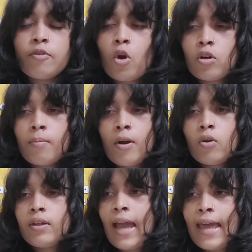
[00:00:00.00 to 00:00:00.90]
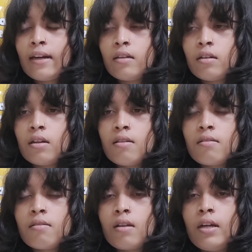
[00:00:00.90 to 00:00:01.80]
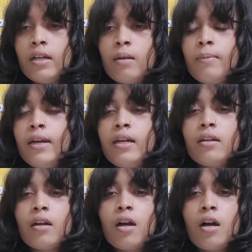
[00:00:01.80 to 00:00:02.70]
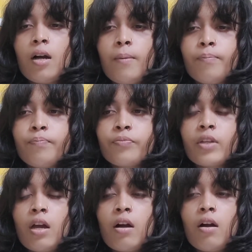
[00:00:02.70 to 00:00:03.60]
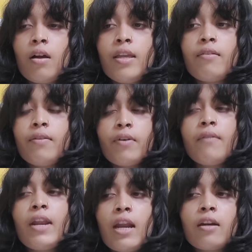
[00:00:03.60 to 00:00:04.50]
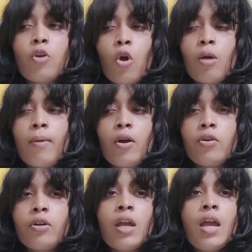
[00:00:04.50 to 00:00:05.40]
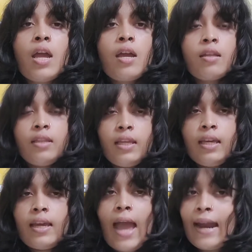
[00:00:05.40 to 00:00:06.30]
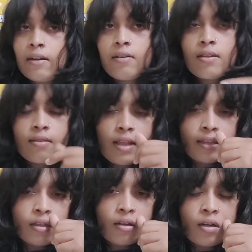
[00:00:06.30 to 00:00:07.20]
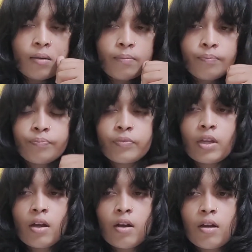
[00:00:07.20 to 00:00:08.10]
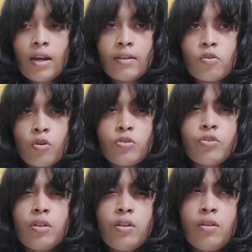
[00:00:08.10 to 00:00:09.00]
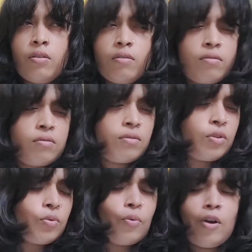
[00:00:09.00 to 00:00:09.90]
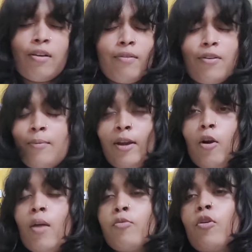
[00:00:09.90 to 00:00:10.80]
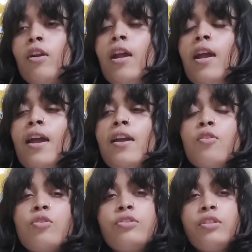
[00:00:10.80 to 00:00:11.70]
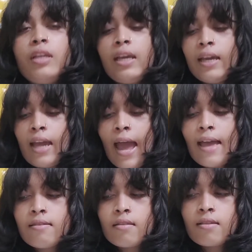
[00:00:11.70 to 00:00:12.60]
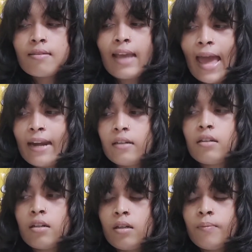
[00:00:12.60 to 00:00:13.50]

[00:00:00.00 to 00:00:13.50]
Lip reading: talked about characters a little bit. Even when I talk about the actress, like the like Soji, you whatever, oh my god, I'm sorry. So she has this character